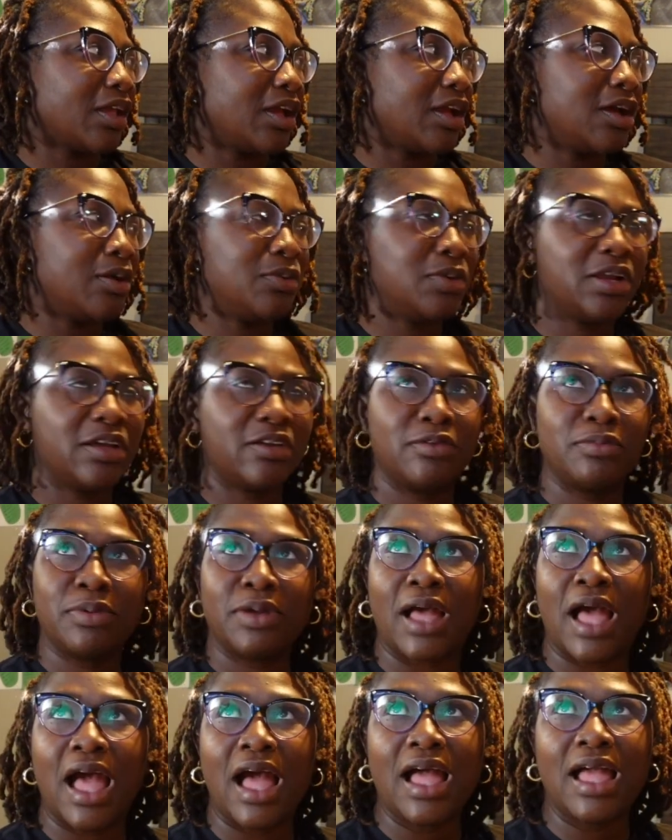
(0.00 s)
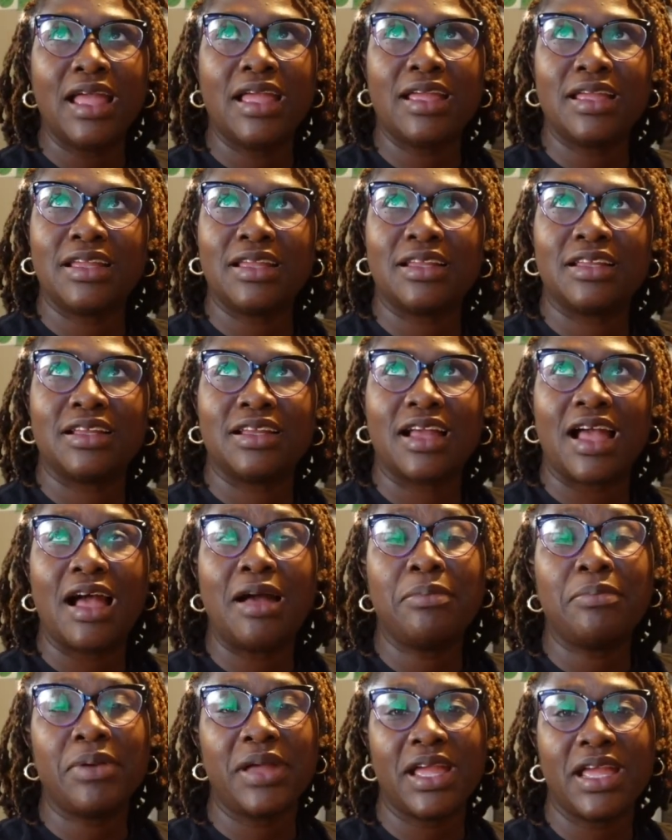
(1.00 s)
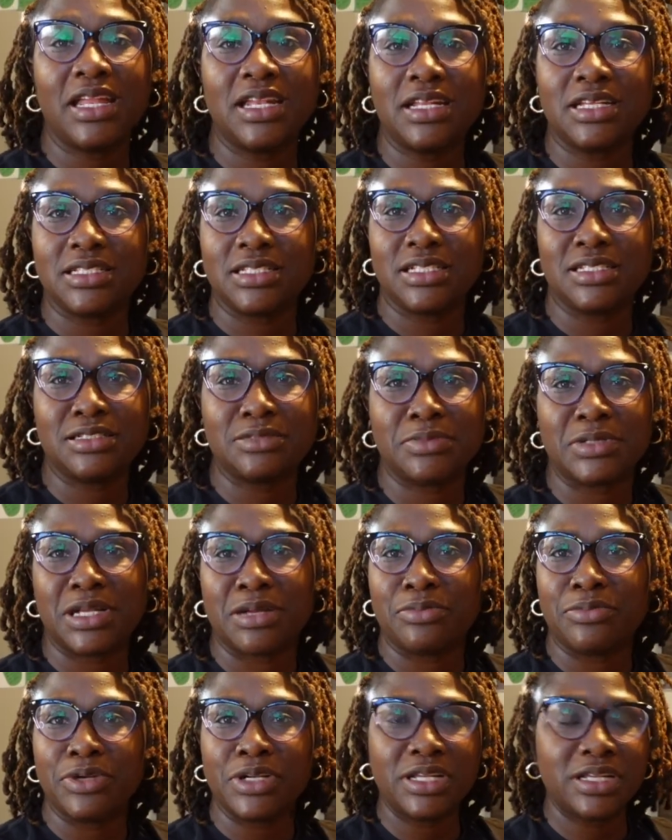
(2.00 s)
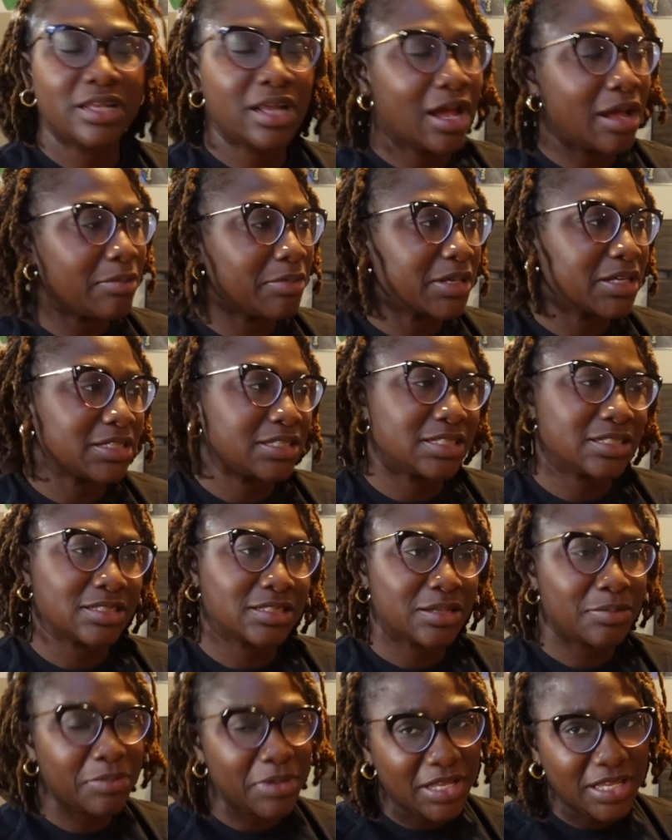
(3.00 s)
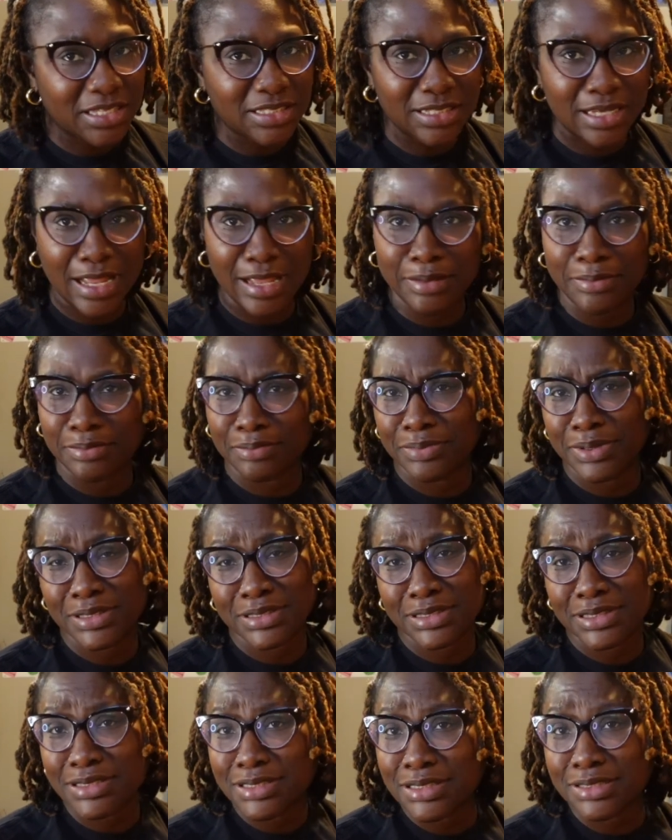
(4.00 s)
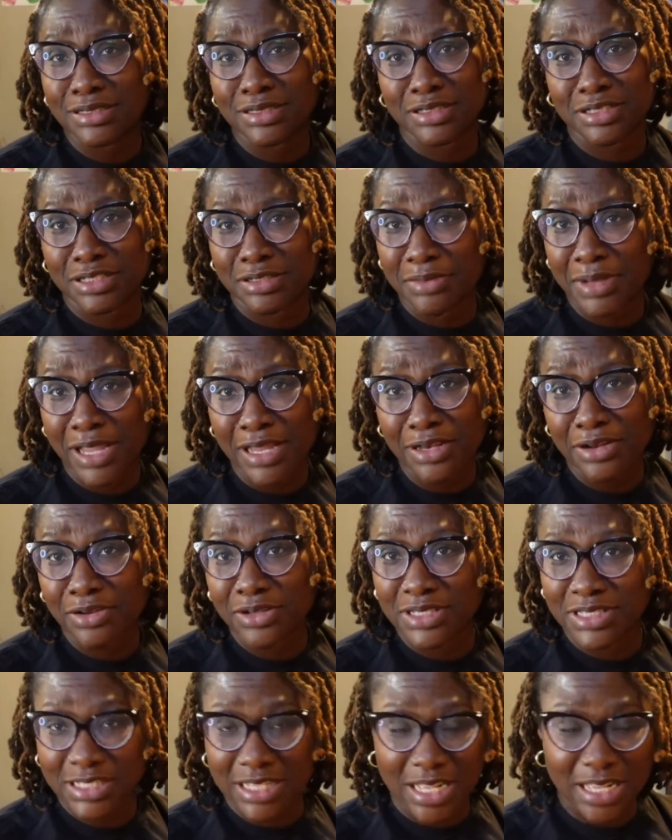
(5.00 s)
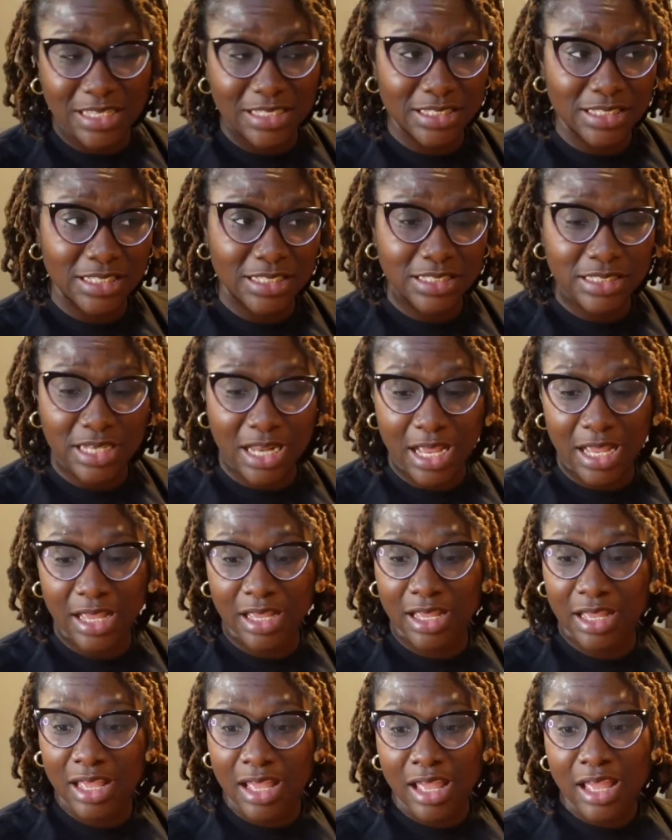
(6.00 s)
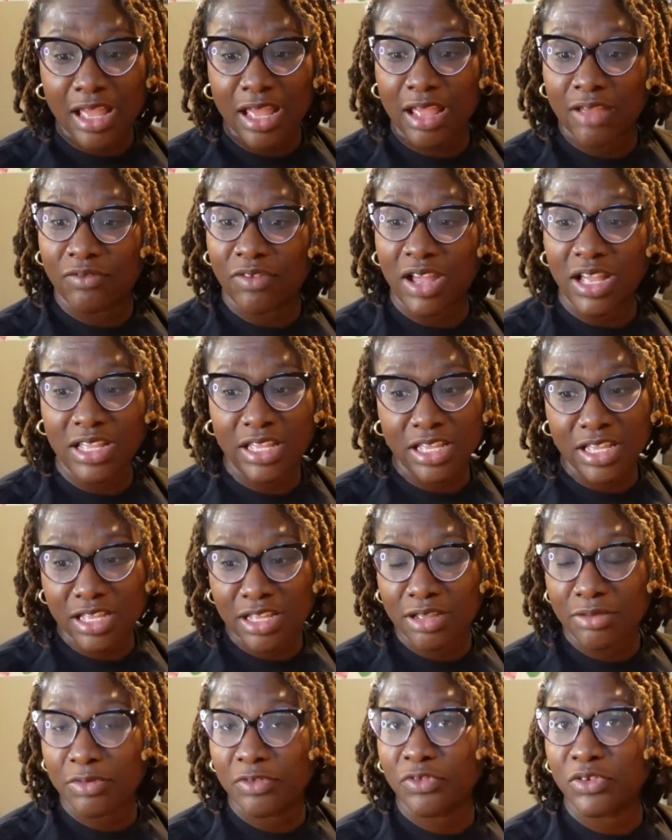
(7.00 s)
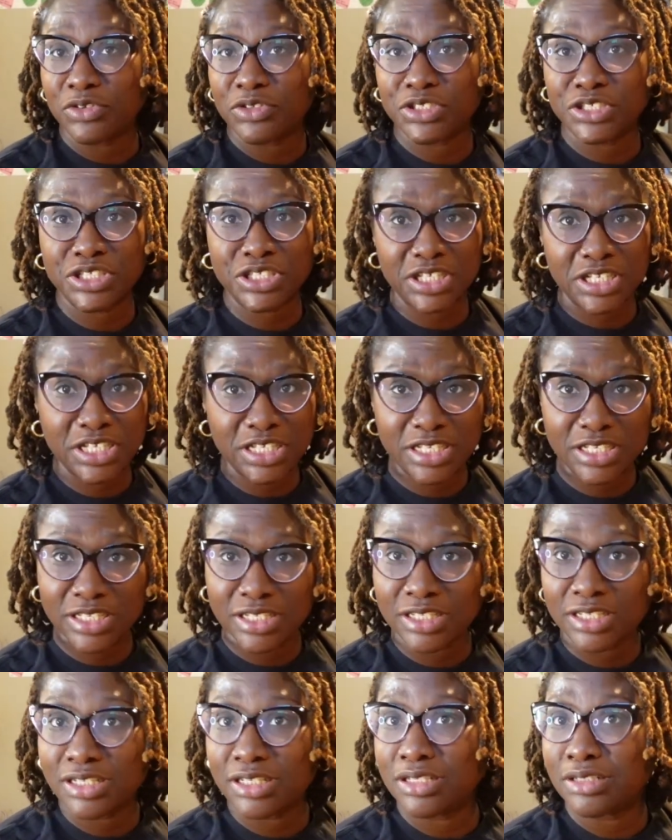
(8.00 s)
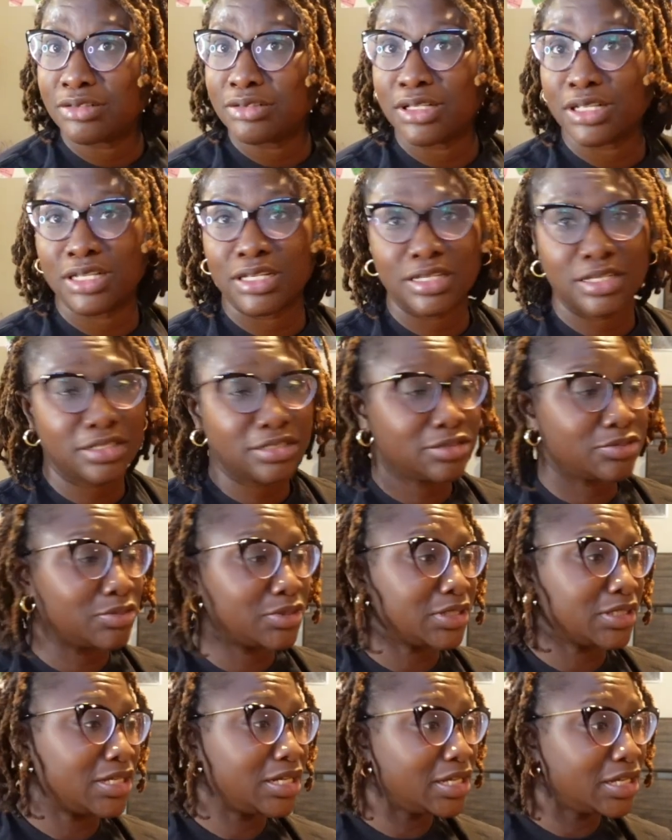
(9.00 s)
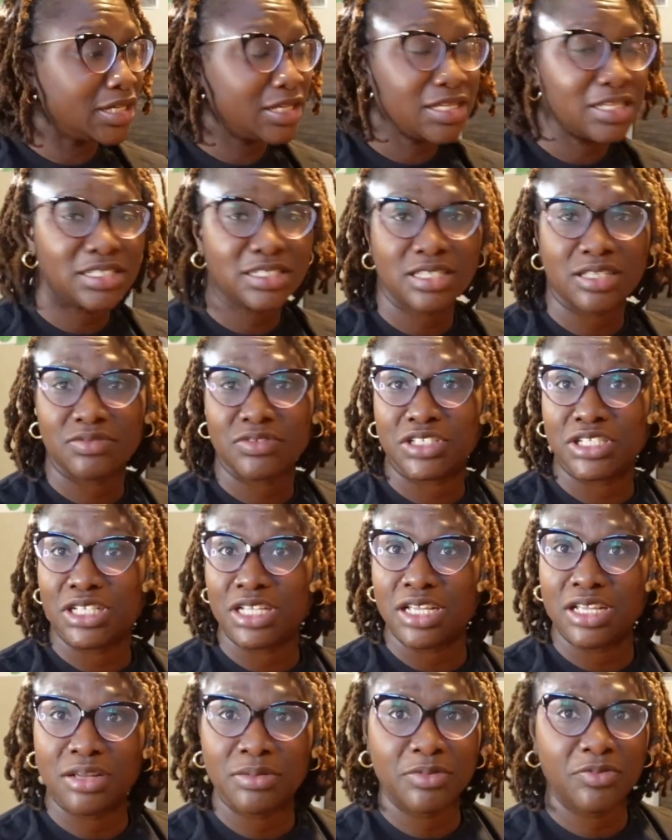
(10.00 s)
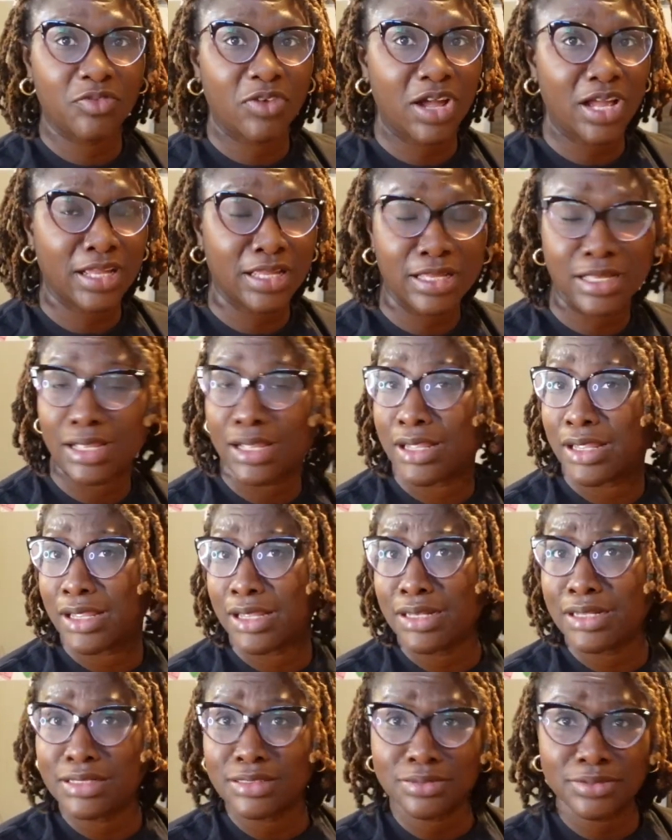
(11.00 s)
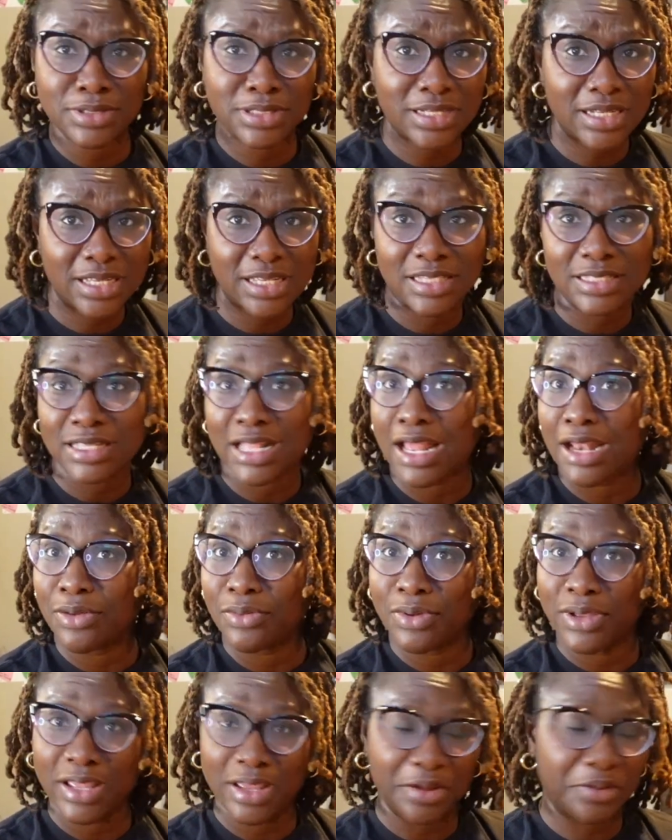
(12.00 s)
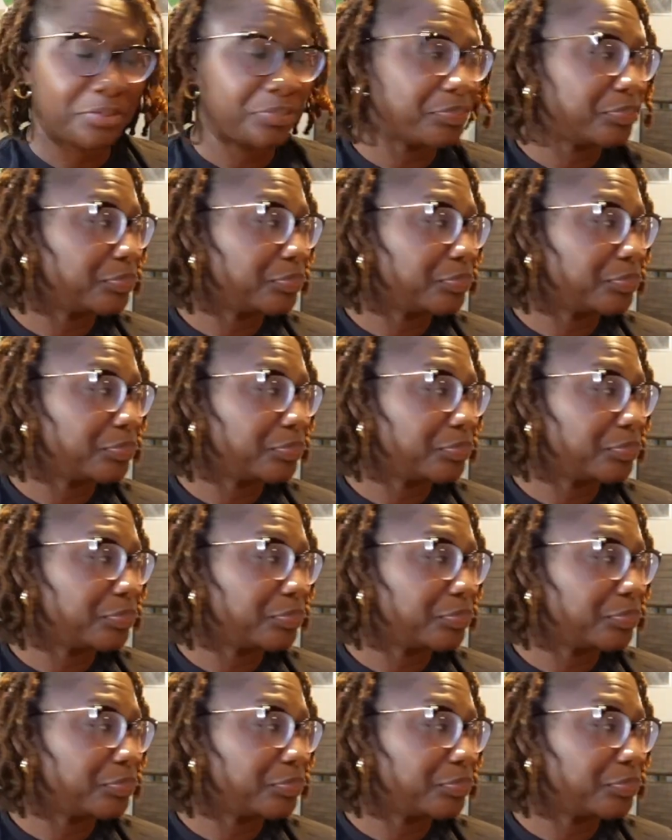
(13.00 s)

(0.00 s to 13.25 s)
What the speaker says: Or whatever, but I'm paying attention, but I'm really not, because it, to me it's like, bitch, this is a gym, ain't no assigned seats. Like, if I get here before she get here, it is what it is. If she get here before I get here, it is what it is. I don't care.